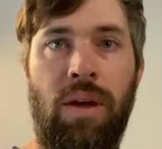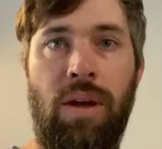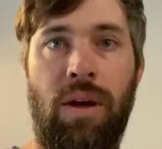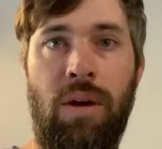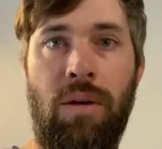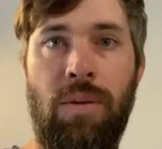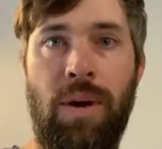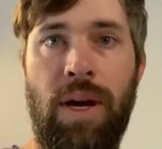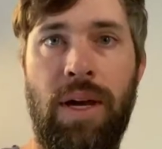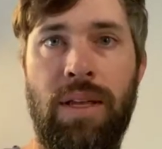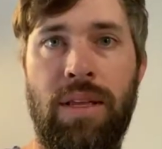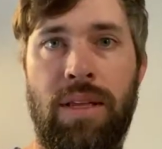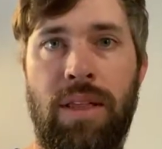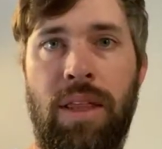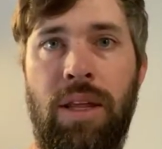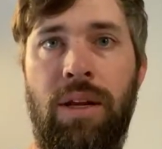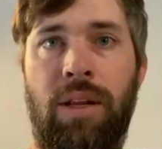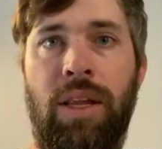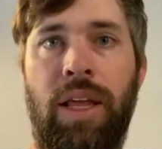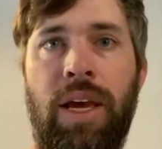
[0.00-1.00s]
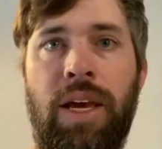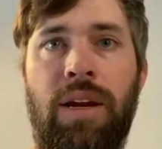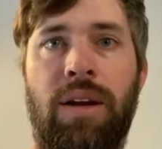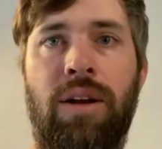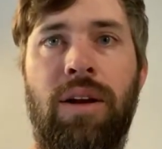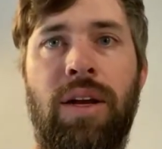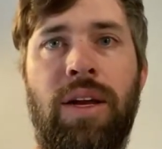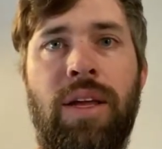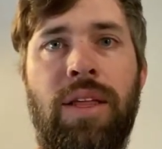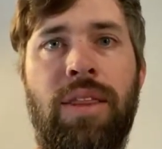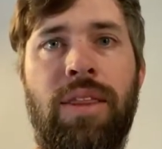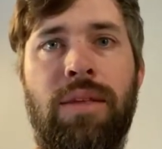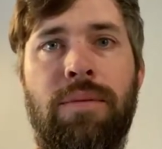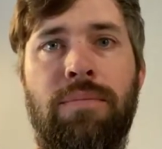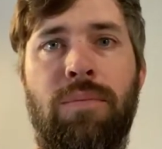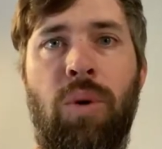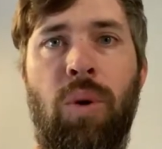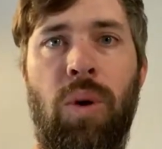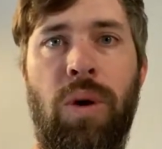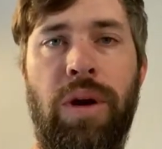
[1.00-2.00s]
All right, it's a little later in the
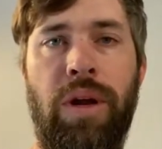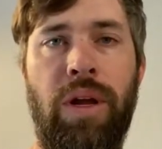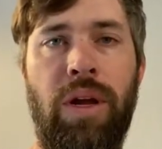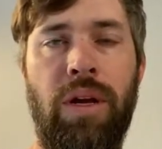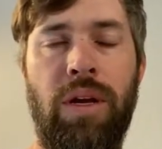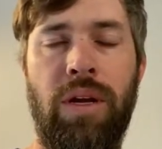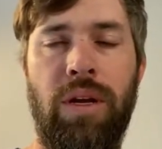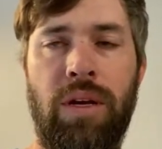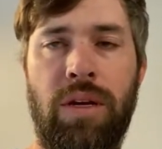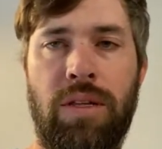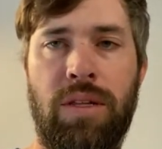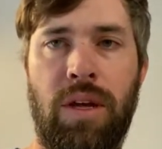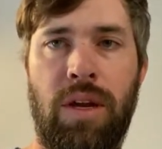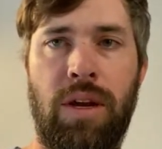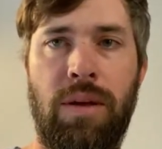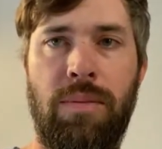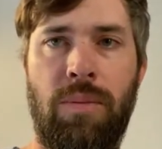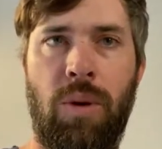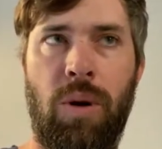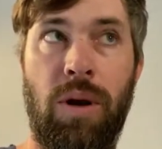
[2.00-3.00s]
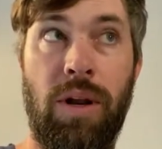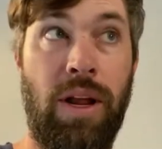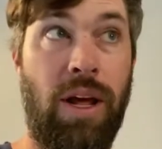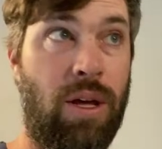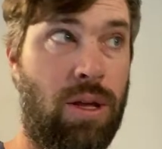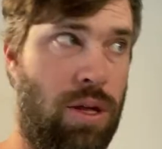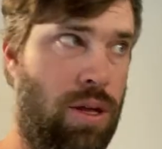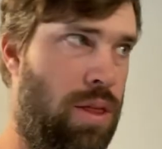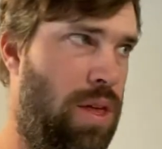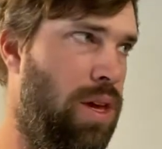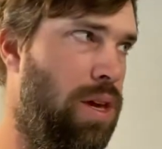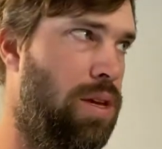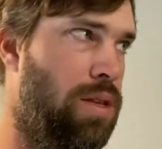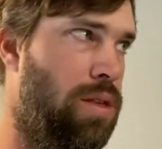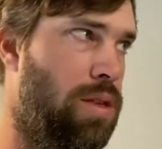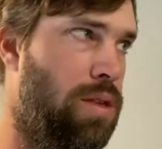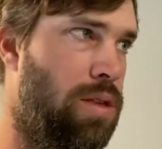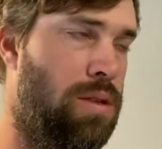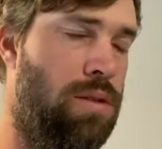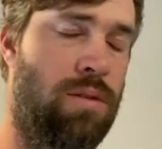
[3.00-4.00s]
morning, Sunday morning. Actually, I think
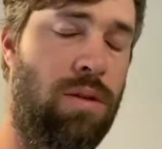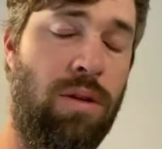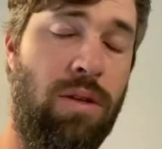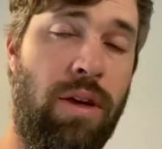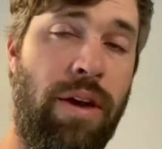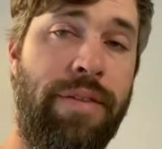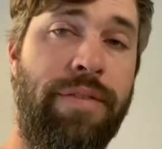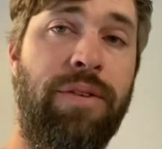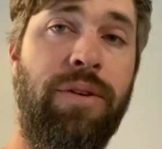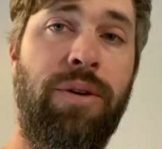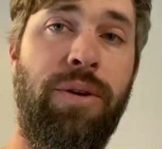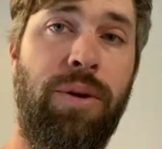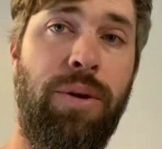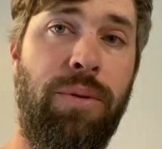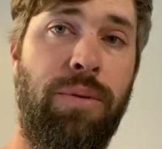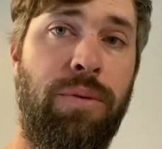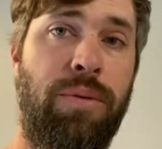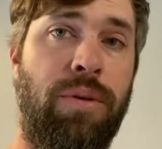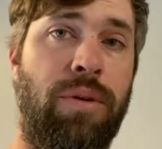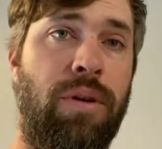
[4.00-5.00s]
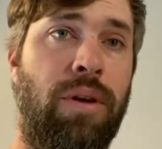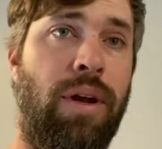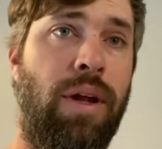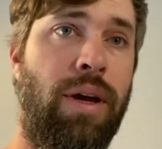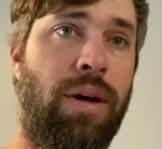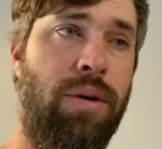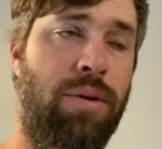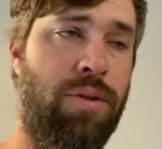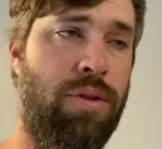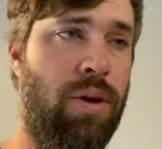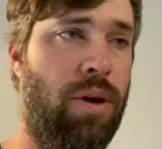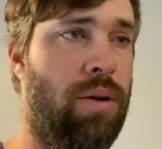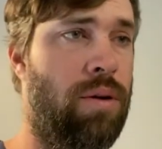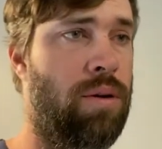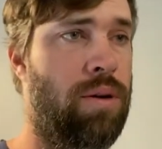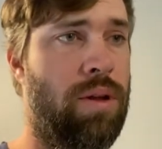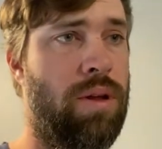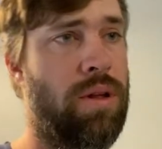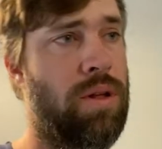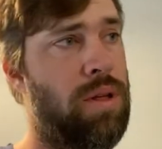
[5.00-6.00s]
it's just after noon now. So
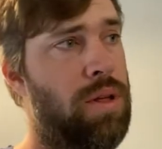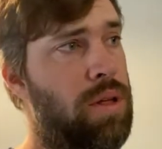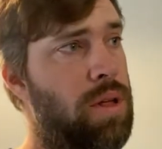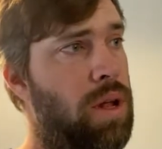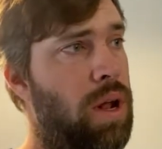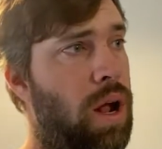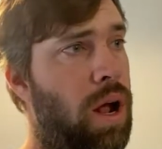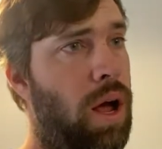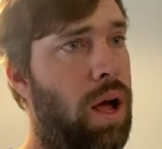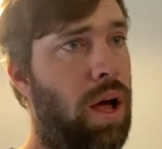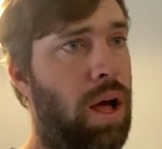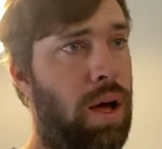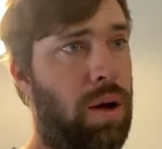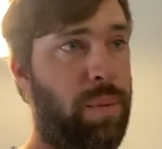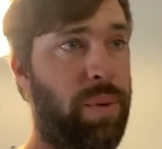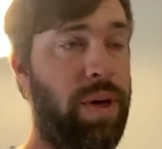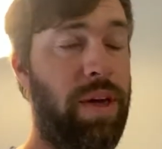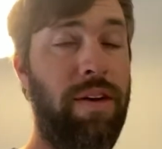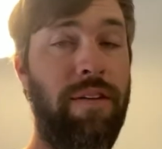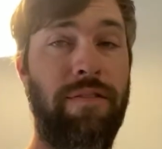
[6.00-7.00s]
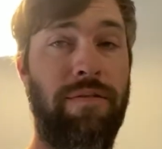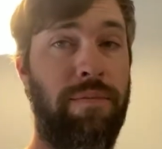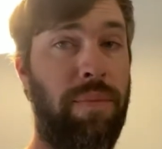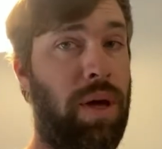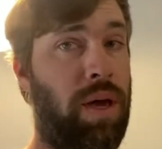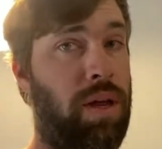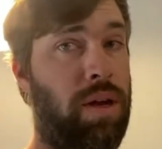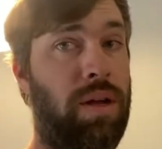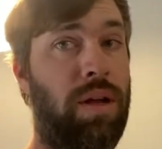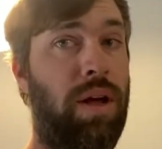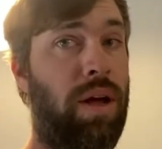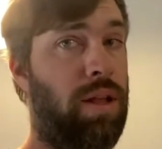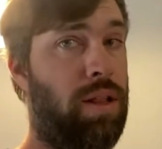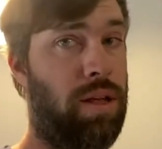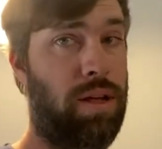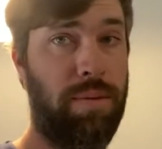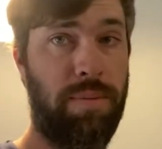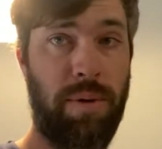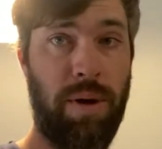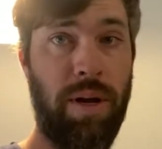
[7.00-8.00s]
uh, we have made a
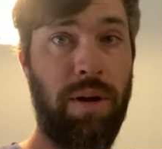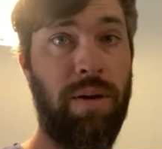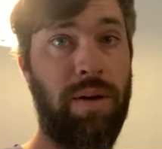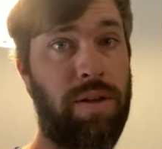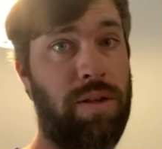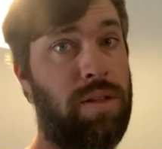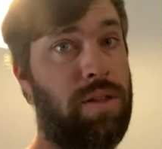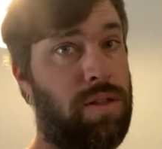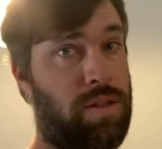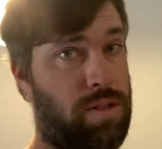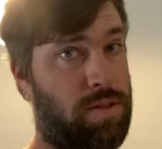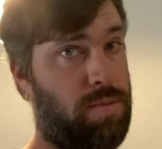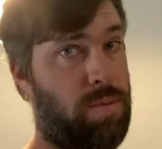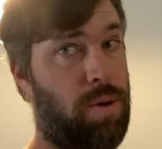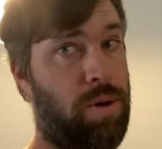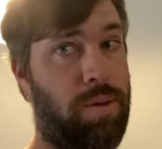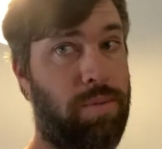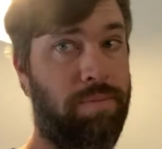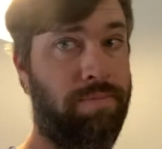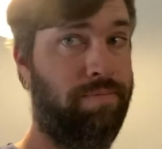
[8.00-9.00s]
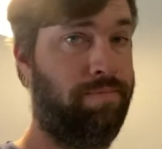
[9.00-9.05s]
lot of progress this morning.